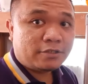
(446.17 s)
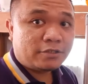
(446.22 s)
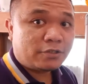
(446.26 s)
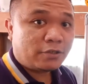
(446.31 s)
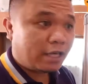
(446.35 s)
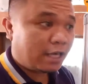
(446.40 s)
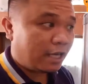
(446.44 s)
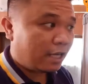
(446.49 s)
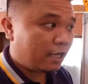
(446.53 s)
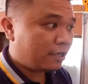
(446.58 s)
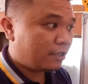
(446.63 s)

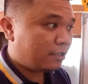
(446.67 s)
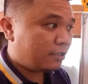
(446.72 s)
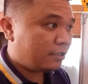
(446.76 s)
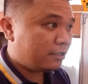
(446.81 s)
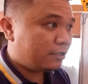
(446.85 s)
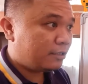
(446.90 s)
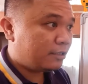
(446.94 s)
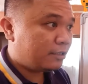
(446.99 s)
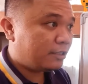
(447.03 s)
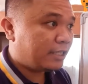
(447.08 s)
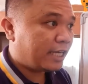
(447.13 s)
So
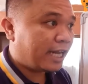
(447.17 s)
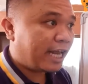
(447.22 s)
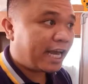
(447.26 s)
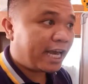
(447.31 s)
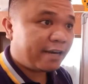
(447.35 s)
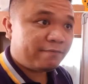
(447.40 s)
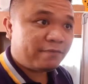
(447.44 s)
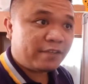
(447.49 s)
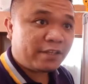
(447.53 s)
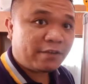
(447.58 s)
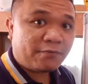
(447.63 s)
here they
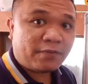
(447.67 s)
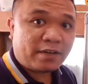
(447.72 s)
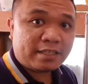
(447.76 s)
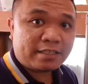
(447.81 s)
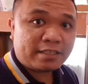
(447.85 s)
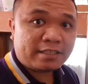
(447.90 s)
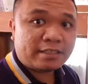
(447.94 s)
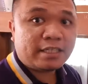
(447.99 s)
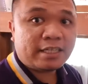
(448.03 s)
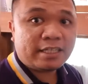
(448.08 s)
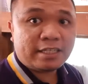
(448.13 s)
have
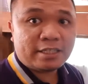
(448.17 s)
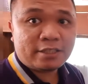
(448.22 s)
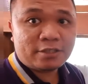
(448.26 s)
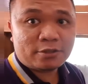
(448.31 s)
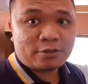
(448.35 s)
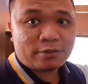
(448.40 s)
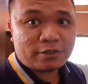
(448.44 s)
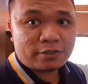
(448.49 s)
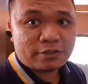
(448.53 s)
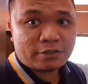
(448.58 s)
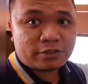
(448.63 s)
different
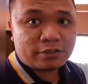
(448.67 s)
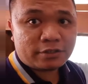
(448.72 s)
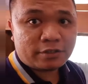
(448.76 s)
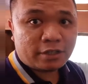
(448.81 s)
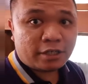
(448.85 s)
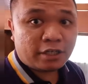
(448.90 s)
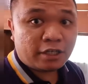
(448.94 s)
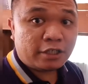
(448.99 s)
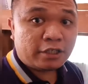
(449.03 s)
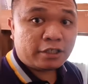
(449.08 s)
signatures.